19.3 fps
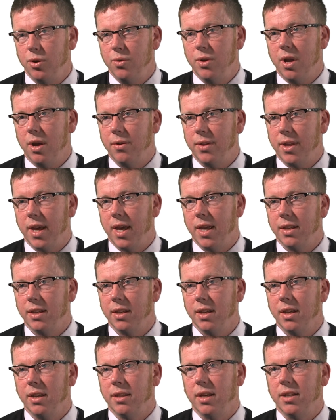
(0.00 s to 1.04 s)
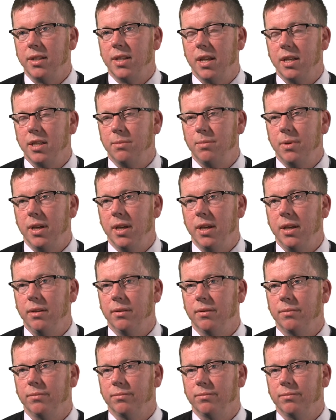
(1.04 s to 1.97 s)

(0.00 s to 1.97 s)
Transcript: know that, they tend to be